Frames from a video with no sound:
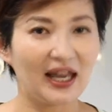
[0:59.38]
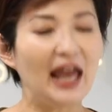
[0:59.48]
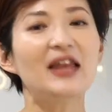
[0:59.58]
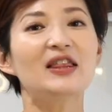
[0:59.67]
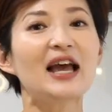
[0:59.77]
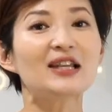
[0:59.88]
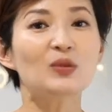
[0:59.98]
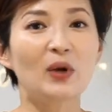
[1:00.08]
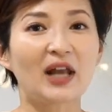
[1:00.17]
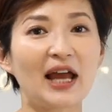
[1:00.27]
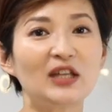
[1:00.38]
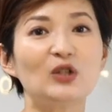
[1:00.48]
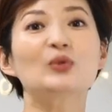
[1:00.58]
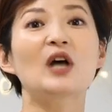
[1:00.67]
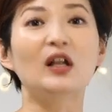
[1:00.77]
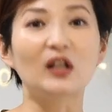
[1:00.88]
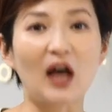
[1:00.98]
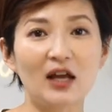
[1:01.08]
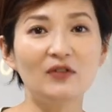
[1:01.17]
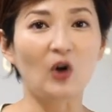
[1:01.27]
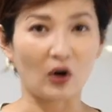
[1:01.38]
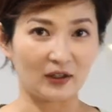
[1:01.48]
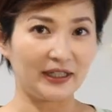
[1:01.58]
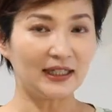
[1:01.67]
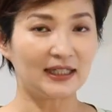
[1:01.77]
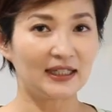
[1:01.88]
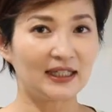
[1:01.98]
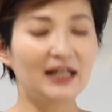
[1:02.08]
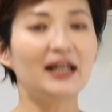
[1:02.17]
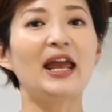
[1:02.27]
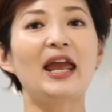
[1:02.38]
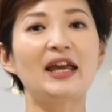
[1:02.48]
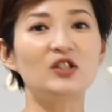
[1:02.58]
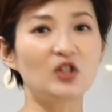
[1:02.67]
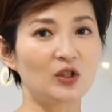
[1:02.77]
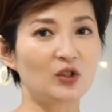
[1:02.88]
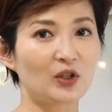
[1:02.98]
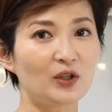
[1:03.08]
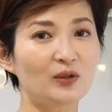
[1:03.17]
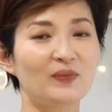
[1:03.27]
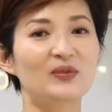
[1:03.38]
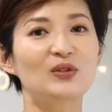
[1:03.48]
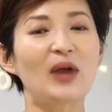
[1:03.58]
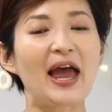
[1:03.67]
And that's when I use a lot of garlic and ginger to